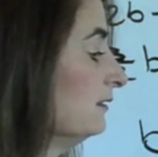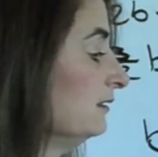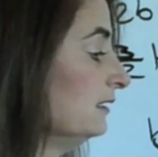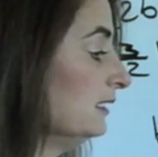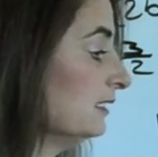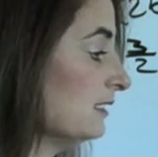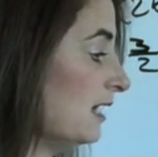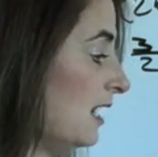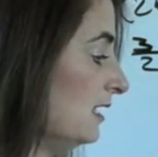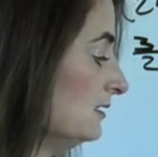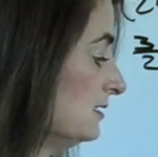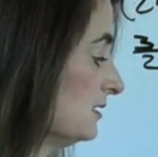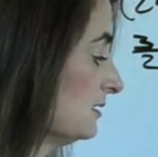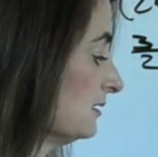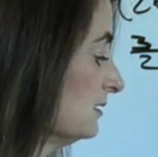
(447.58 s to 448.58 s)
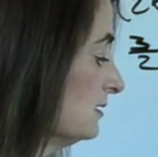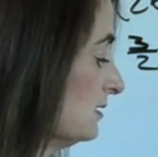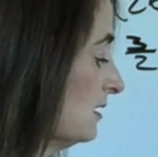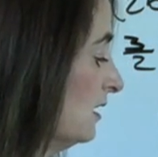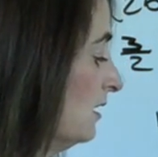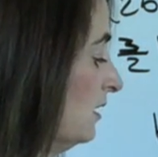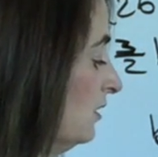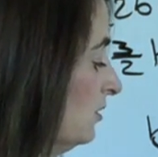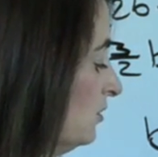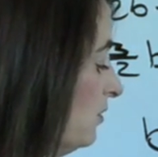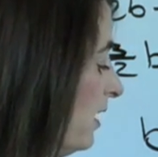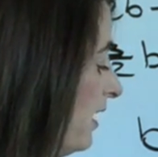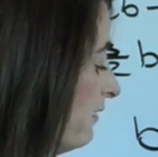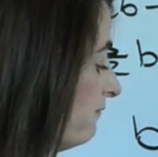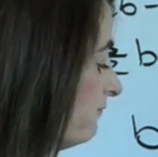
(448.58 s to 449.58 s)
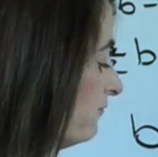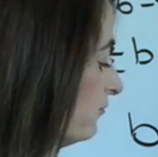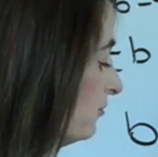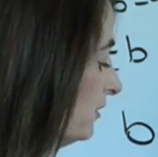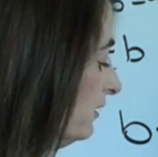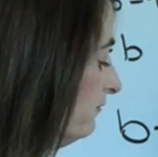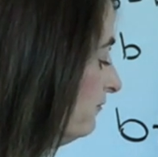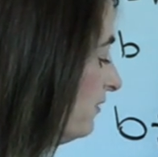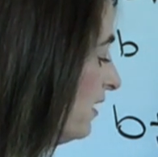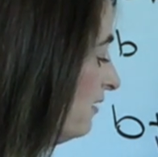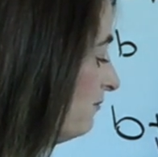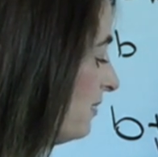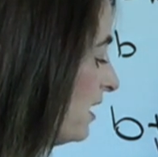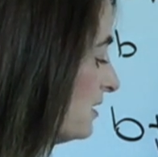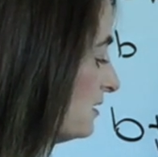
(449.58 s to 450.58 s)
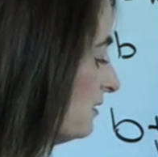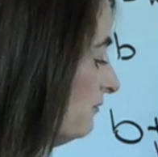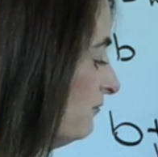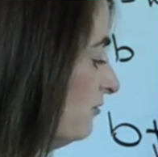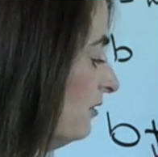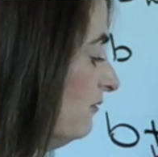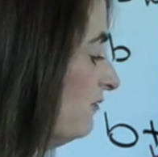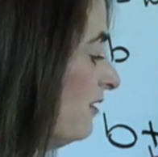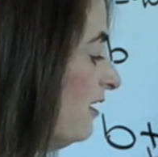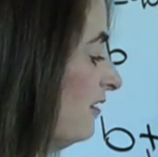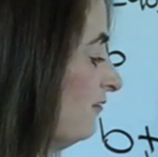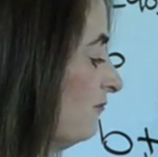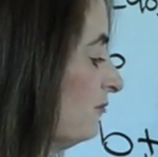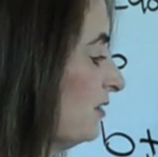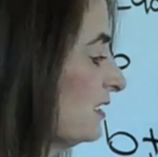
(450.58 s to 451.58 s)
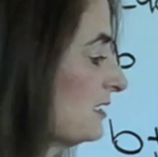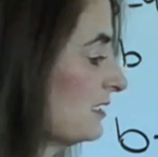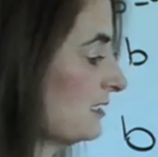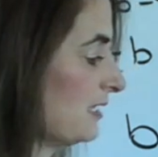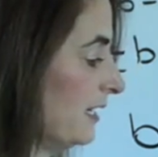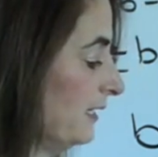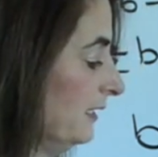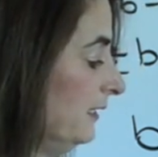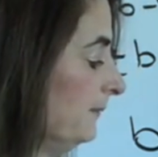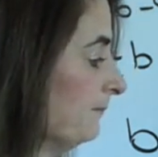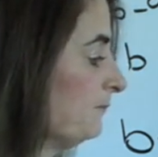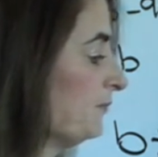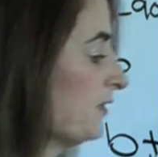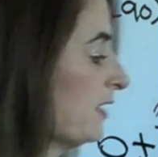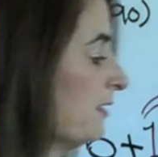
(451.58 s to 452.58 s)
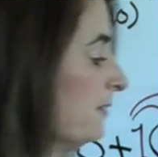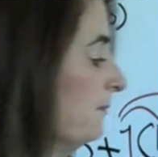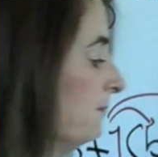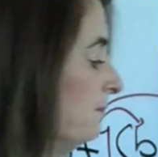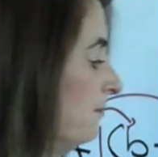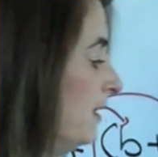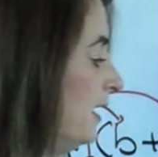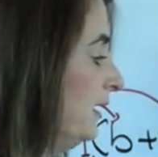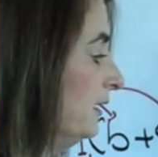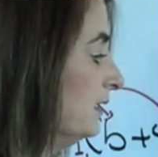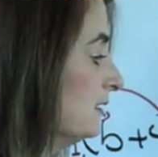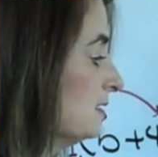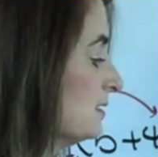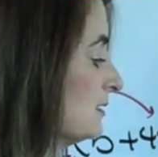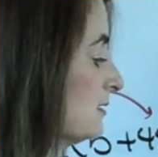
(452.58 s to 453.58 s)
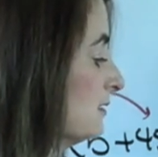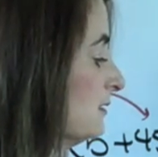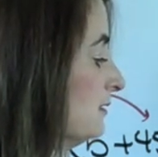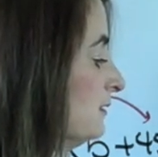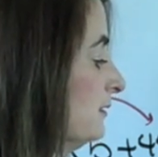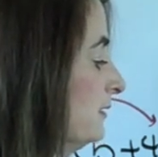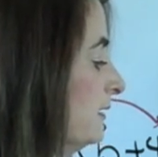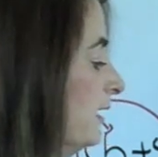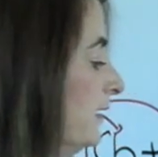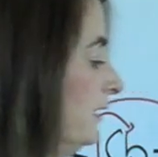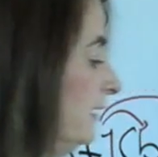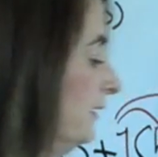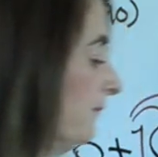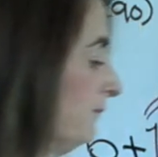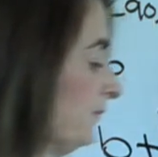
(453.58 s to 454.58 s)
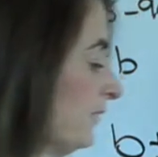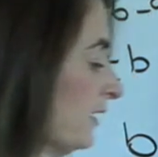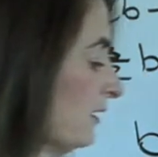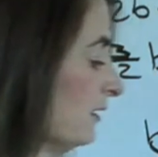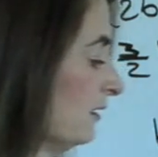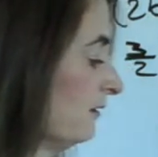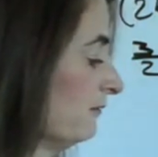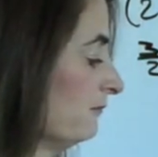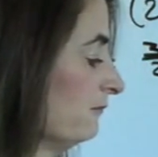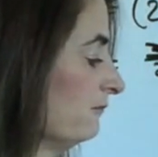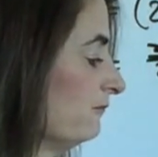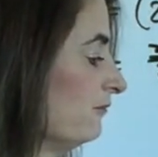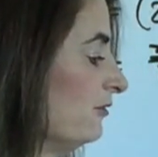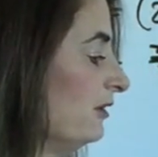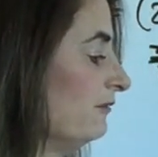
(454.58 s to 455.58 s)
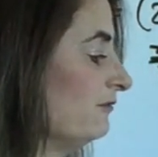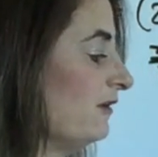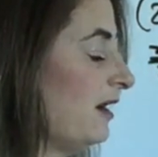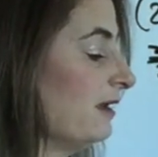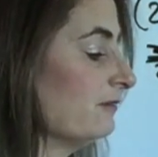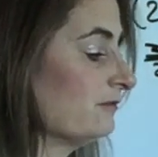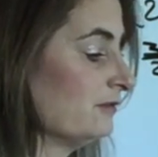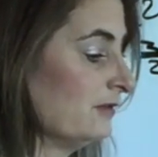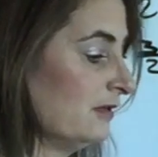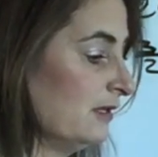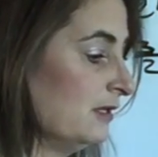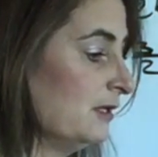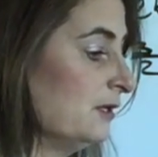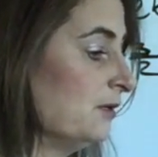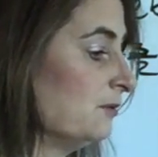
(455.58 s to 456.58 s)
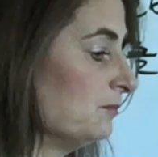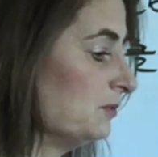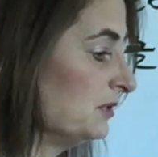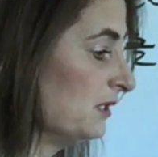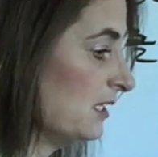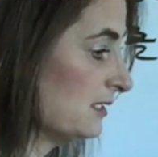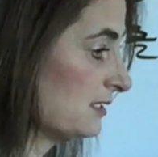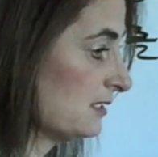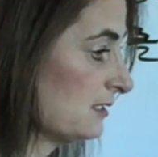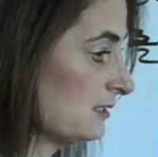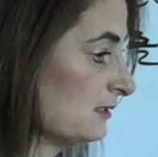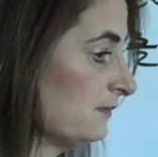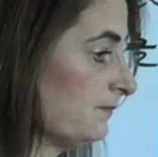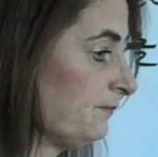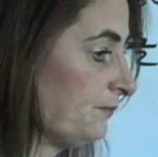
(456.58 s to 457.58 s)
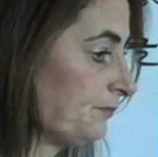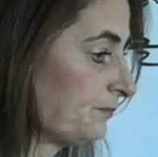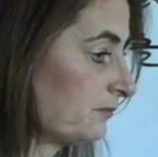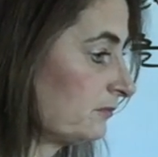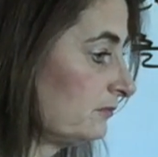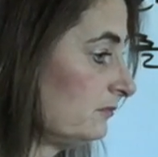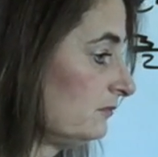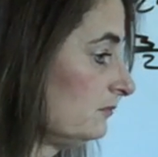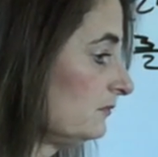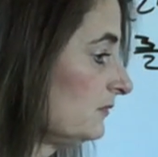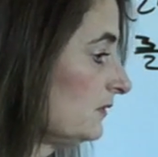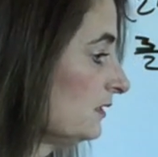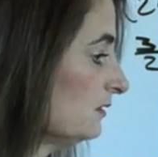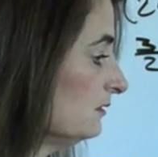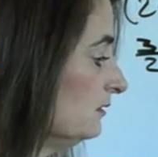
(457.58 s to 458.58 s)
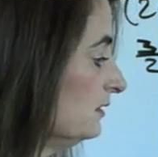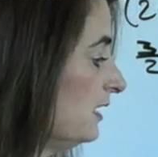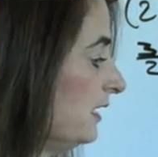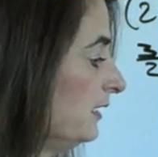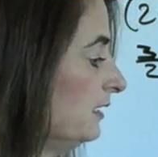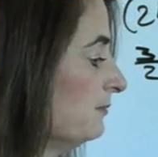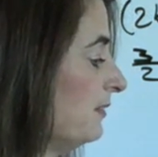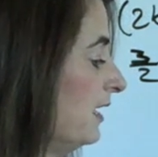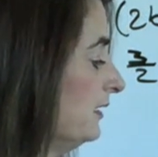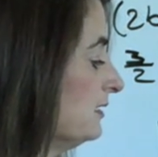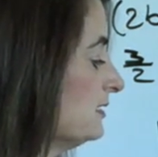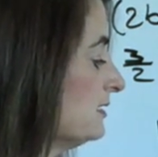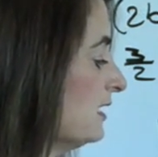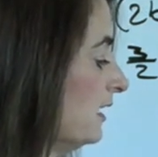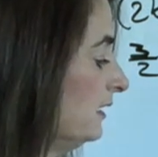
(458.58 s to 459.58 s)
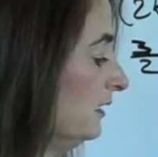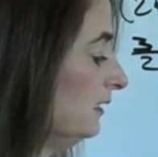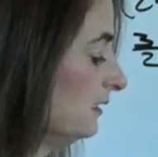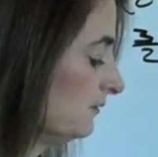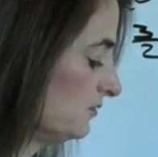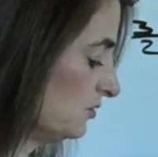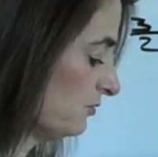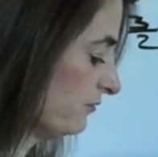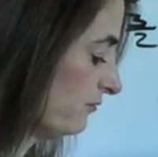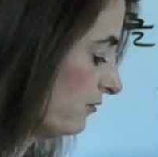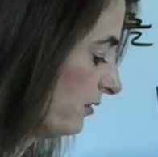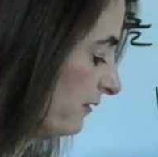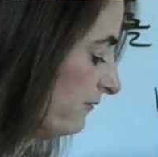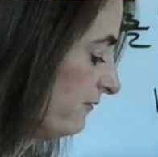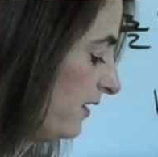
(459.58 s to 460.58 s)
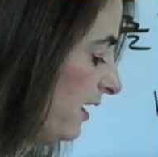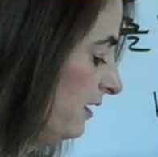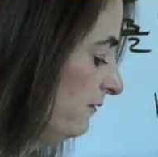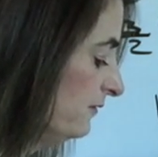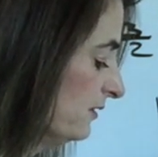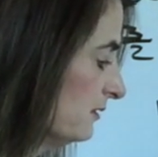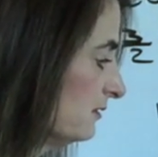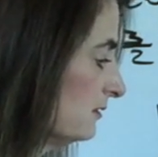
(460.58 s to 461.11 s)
the constants, you have 45, positive 45 plus 90 minus 90. 45 plus 90 minus 90 gives you 45.